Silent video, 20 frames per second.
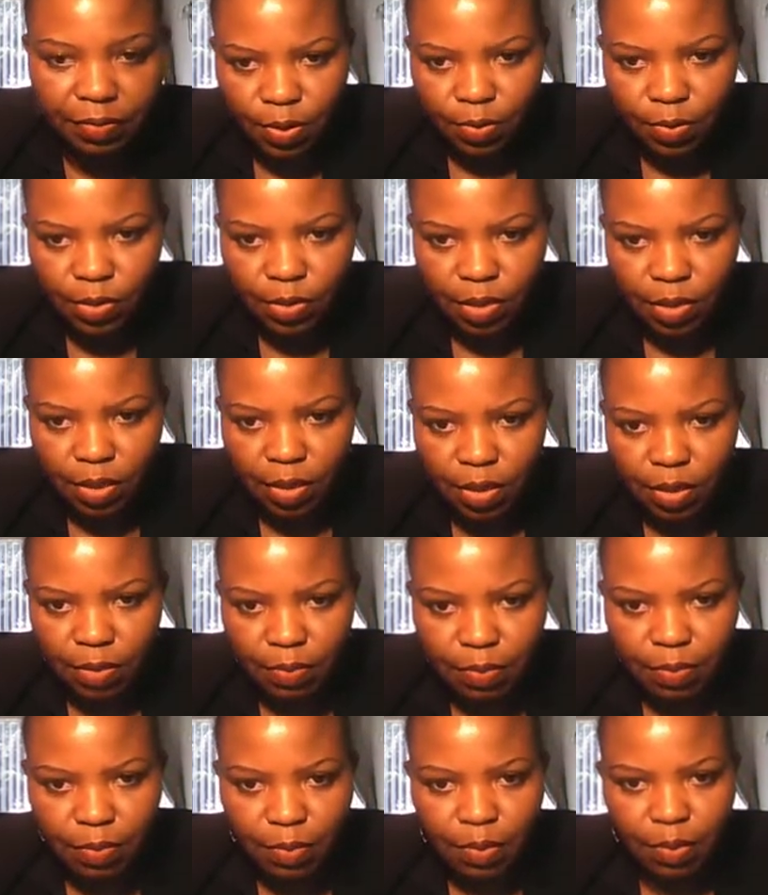Your
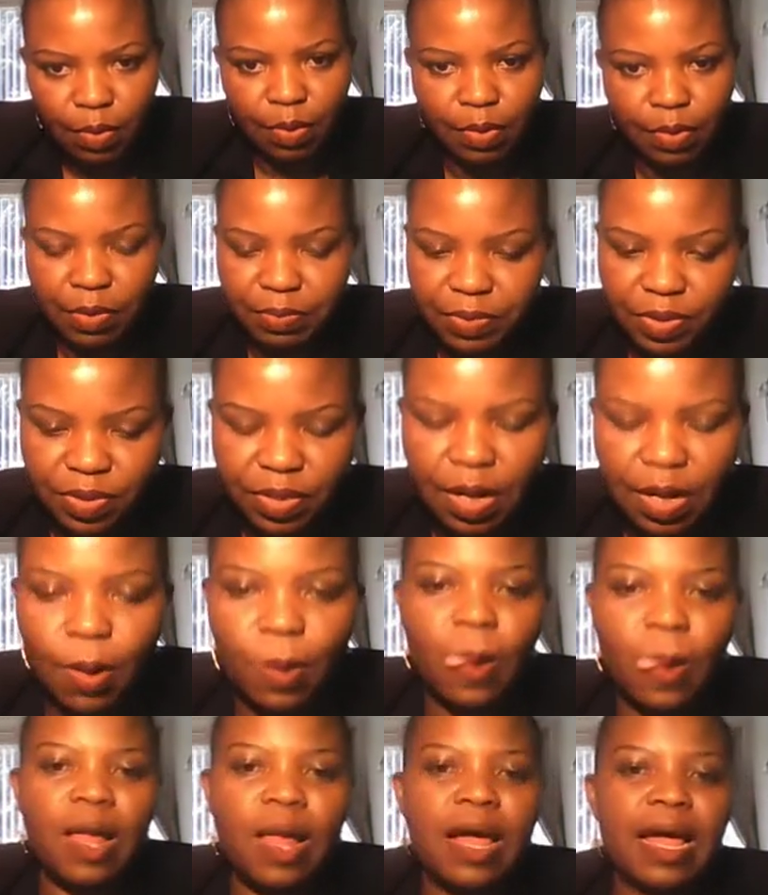team reps.
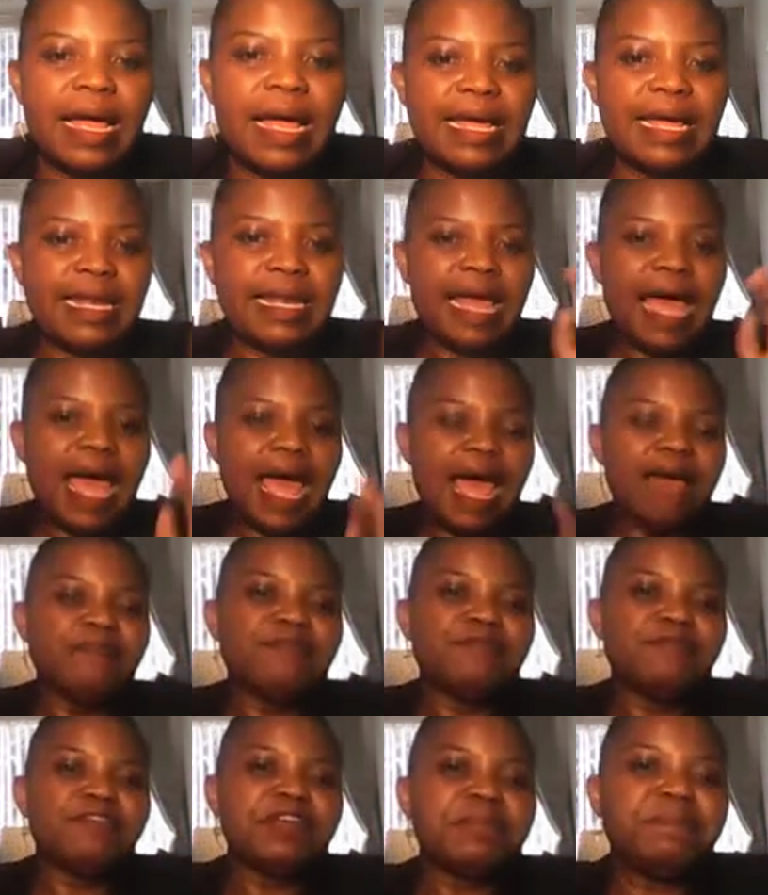Now, in
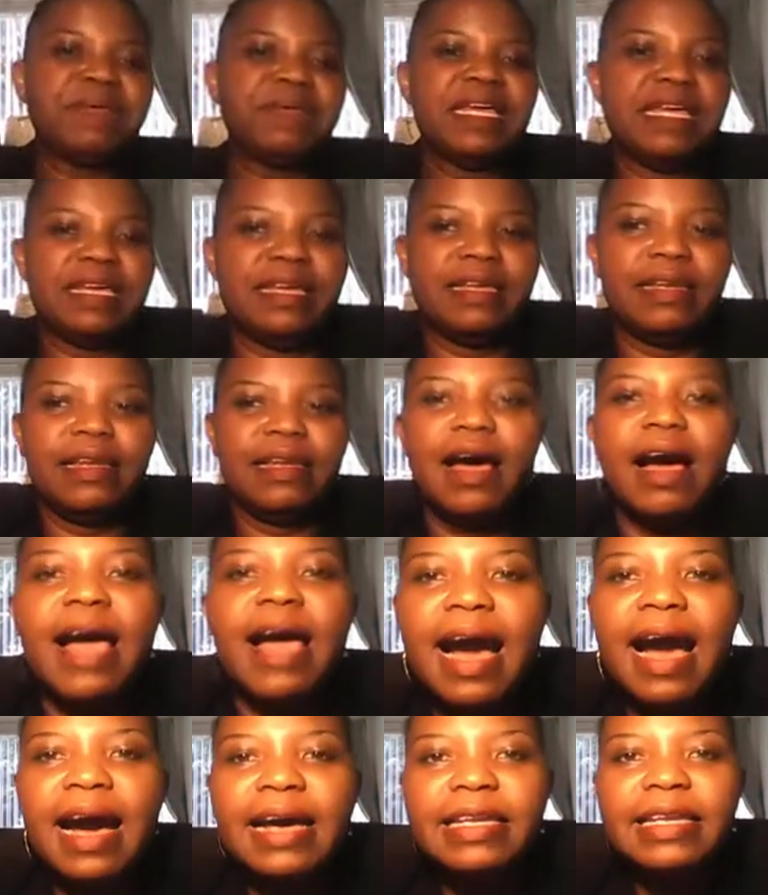every pin,
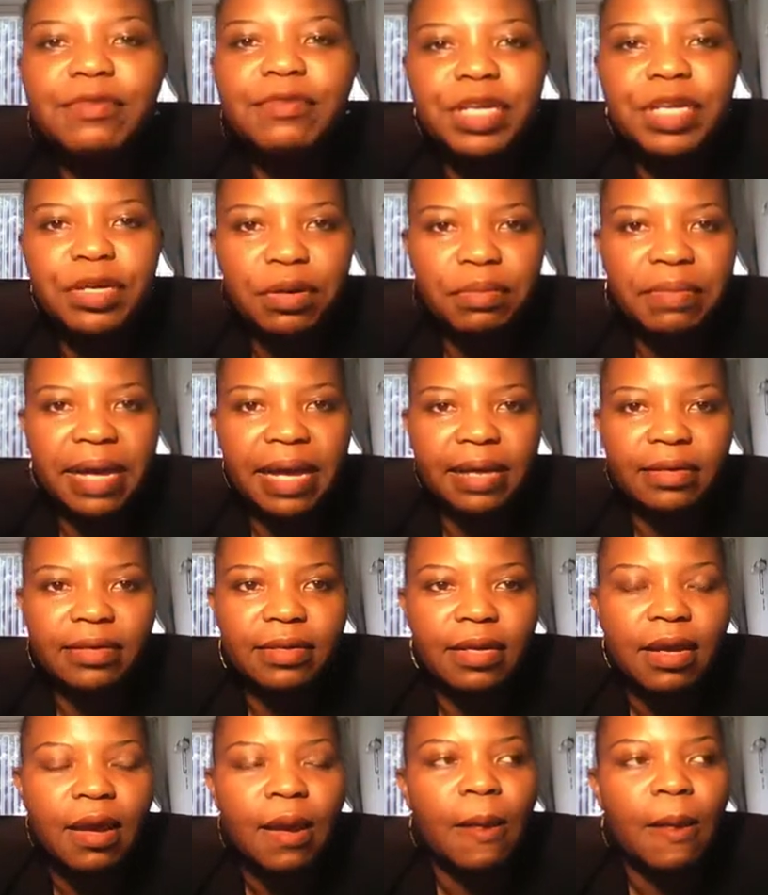I highly
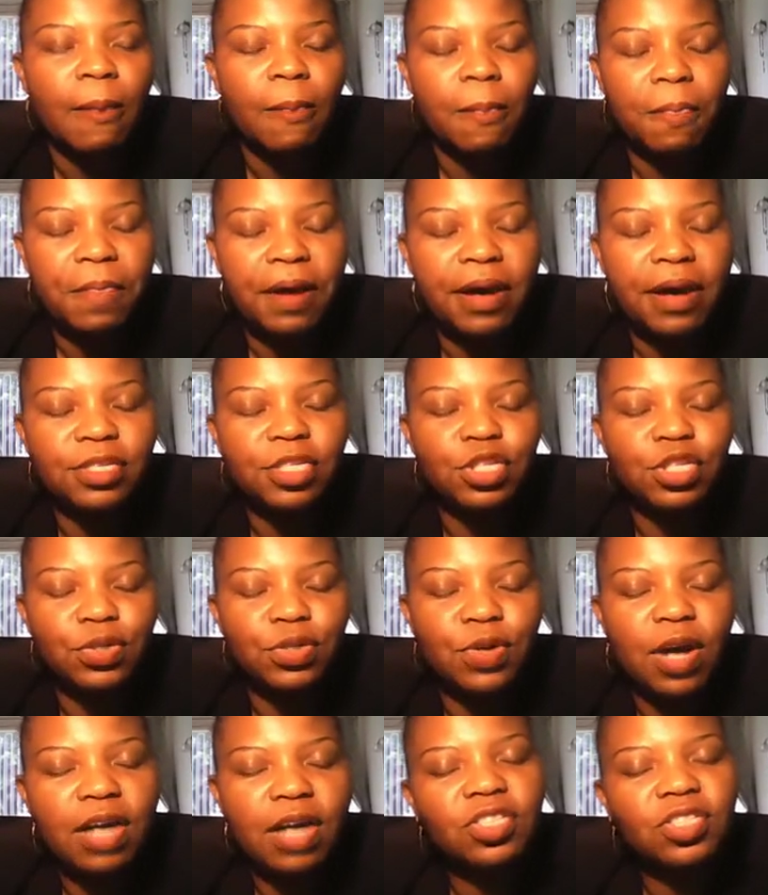recommend that
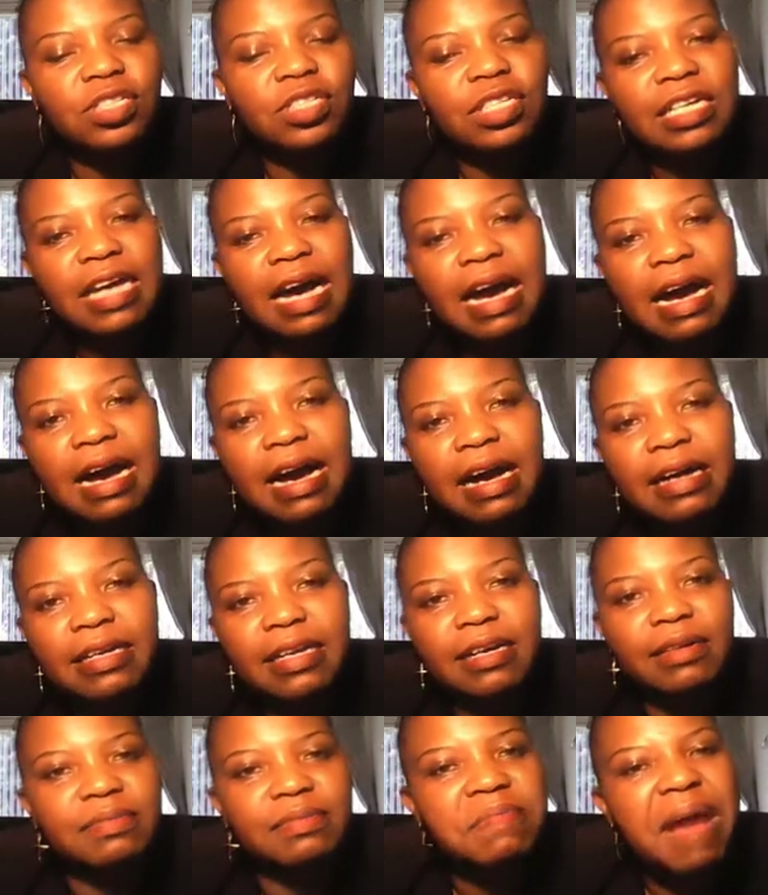you actually
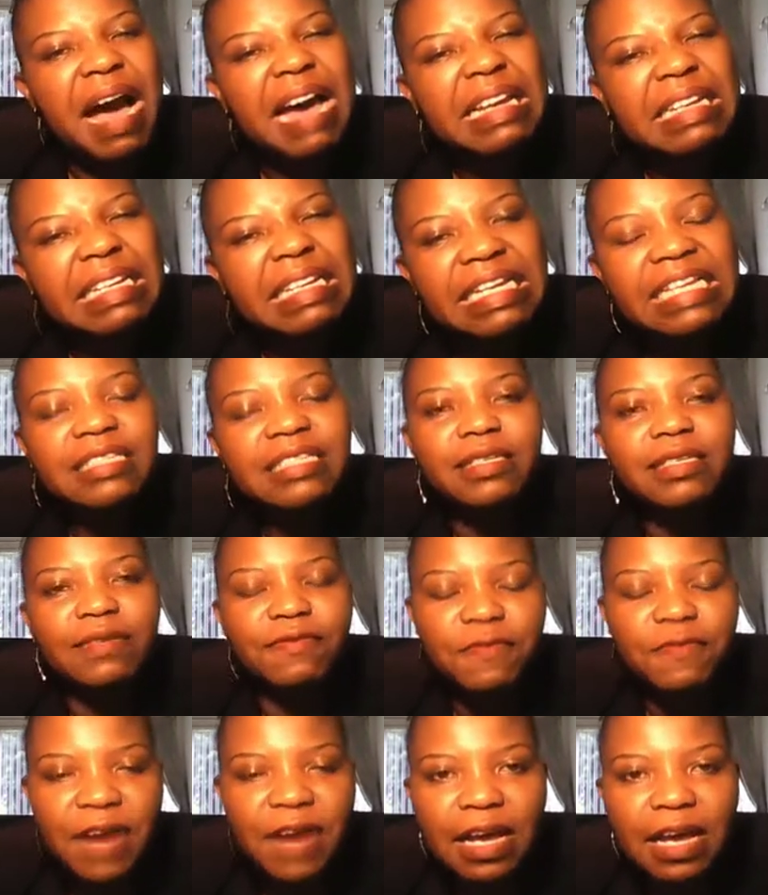add at least
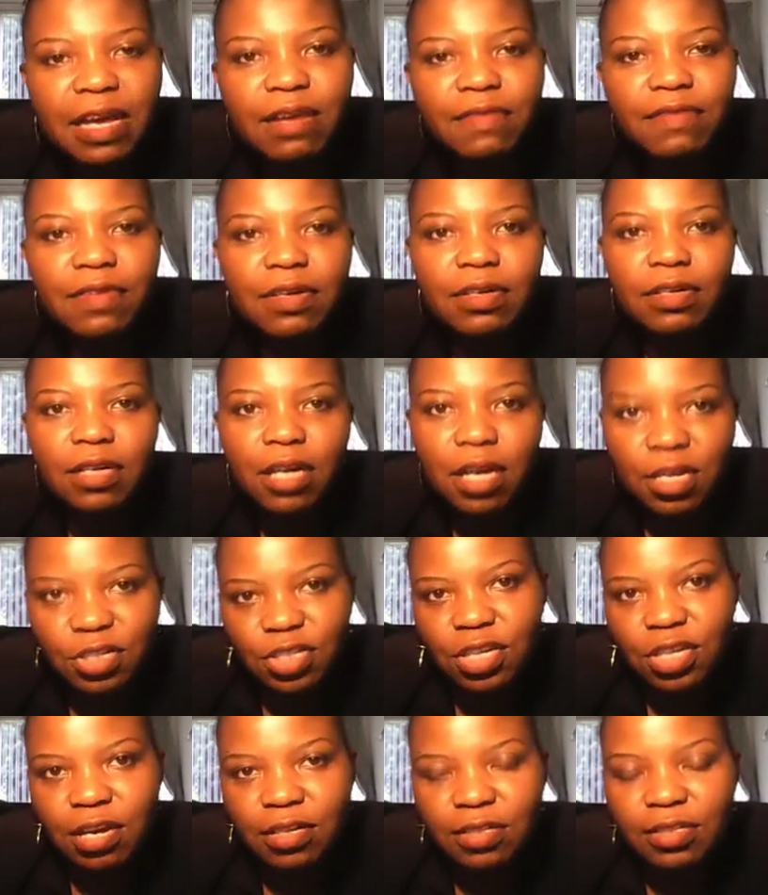5
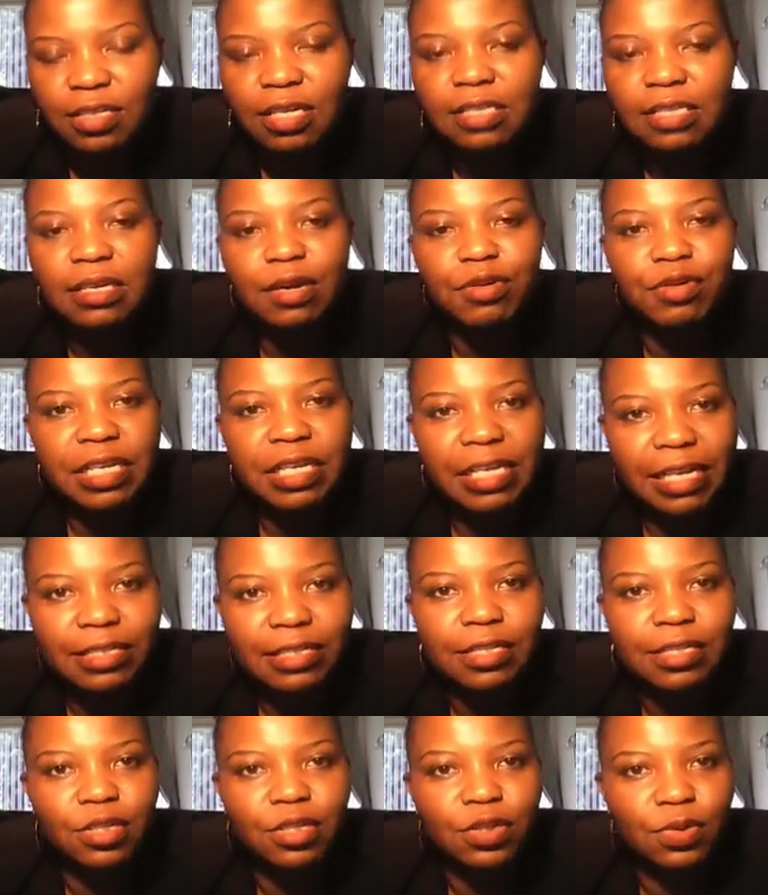hashtags that are
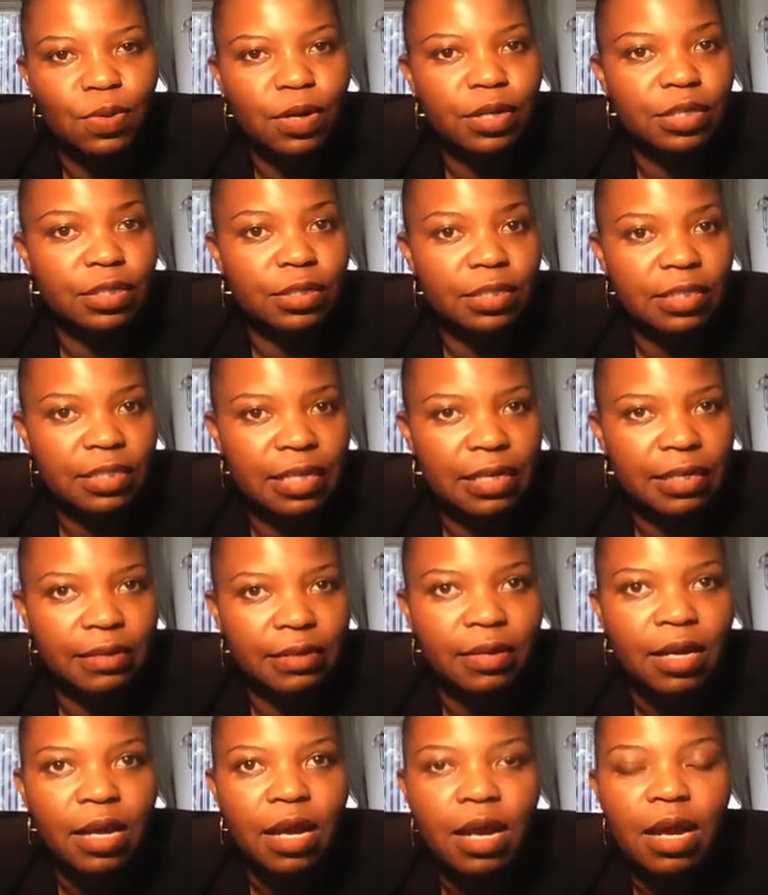related to what you're
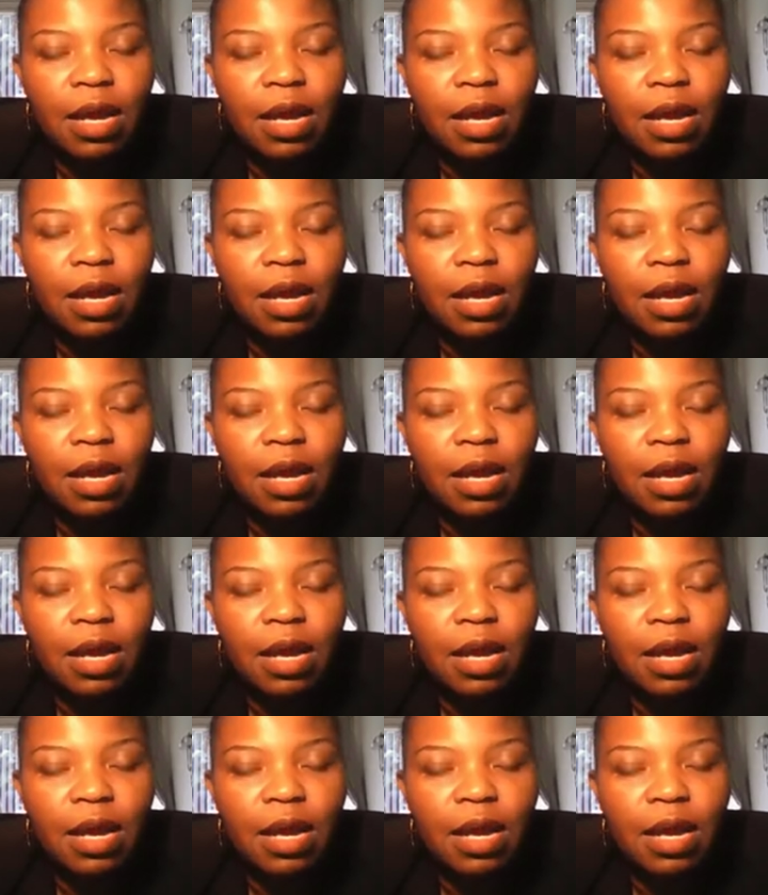selling.